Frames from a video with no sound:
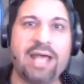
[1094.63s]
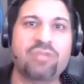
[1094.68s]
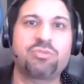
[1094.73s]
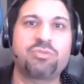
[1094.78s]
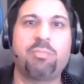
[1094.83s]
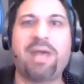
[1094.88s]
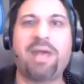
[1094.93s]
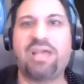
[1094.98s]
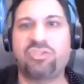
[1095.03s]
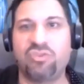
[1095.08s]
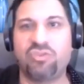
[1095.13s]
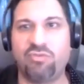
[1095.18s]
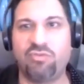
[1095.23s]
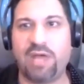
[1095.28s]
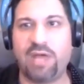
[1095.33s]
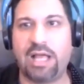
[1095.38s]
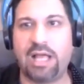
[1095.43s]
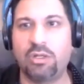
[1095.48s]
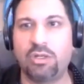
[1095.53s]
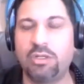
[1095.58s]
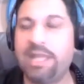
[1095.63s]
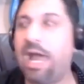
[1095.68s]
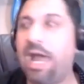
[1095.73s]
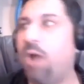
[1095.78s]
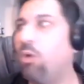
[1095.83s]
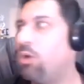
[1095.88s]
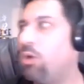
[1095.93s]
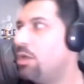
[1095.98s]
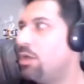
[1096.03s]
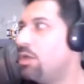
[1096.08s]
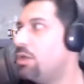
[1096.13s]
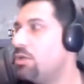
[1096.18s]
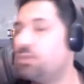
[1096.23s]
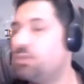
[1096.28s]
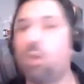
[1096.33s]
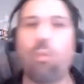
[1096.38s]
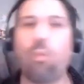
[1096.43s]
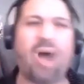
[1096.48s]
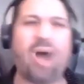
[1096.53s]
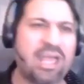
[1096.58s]
That's massive value. Now,
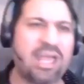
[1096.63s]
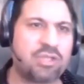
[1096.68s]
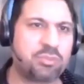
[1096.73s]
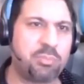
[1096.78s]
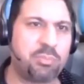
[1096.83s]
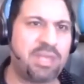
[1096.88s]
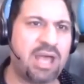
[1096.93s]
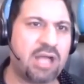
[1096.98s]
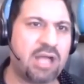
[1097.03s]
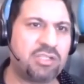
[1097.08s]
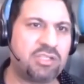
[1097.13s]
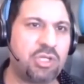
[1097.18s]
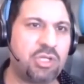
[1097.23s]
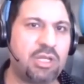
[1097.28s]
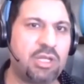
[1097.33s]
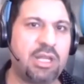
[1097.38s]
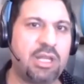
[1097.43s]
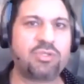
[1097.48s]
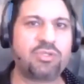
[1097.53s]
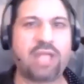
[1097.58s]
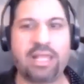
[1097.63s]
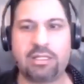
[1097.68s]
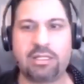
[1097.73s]
so why is Beyond Genius?